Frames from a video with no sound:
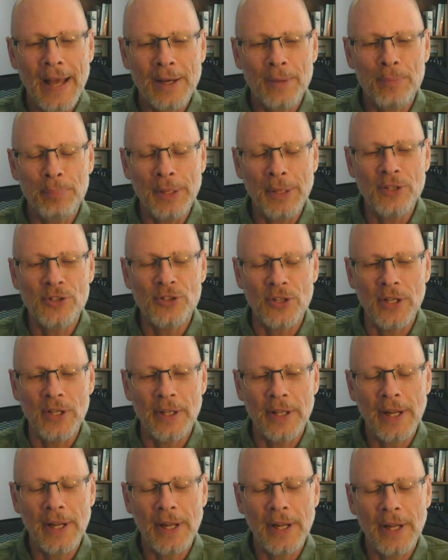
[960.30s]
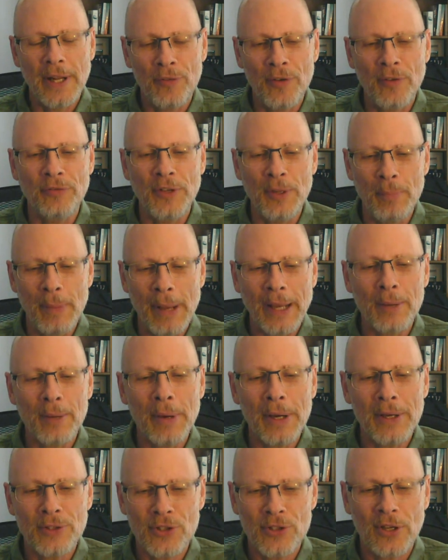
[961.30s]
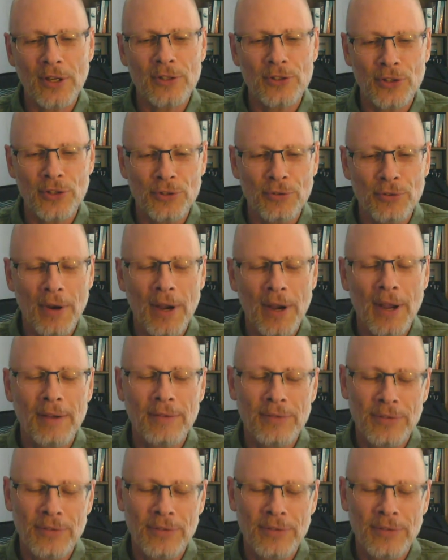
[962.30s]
I had a PC that had a 50 megabyte SCSI drive,